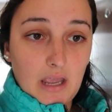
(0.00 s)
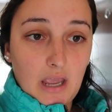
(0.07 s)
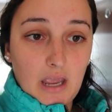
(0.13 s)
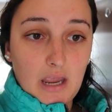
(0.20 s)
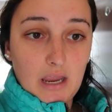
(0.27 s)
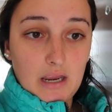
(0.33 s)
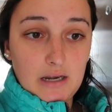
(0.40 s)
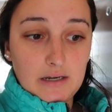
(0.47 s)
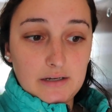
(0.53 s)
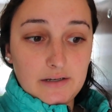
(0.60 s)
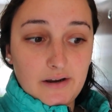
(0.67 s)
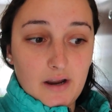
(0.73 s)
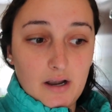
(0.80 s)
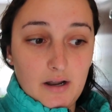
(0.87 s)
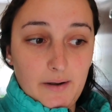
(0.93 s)
And
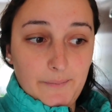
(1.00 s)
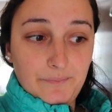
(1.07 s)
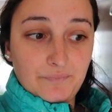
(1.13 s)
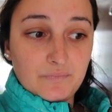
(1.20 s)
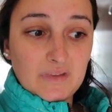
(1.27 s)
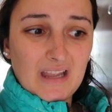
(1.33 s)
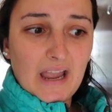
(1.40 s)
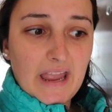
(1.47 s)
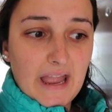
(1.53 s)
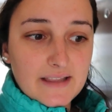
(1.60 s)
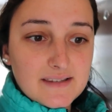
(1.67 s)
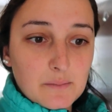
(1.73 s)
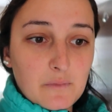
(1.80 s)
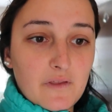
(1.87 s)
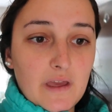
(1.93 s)
um, I
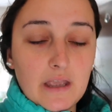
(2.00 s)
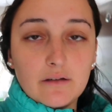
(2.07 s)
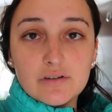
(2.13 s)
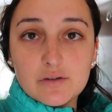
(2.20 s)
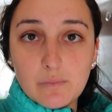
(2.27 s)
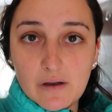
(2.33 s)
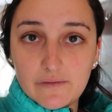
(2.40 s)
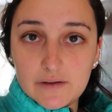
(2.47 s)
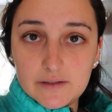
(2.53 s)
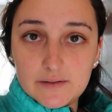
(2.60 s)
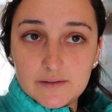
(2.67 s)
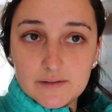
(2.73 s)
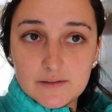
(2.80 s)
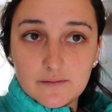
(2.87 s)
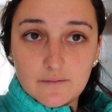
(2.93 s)
had some of the English
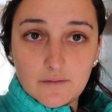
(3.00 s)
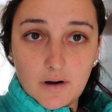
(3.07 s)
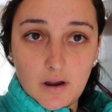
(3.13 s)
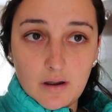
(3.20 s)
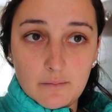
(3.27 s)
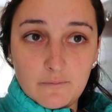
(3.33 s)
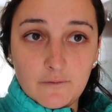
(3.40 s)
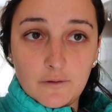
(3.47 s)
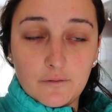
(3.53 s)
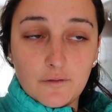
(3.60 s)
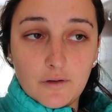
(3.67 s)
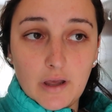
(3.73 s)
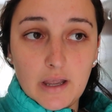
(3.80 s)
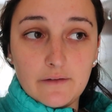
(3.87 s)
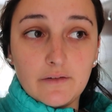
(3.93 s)
muffins from Food
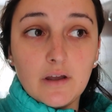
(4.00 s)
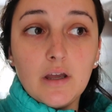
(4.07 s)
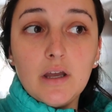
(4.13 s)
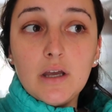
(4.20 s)
for Life,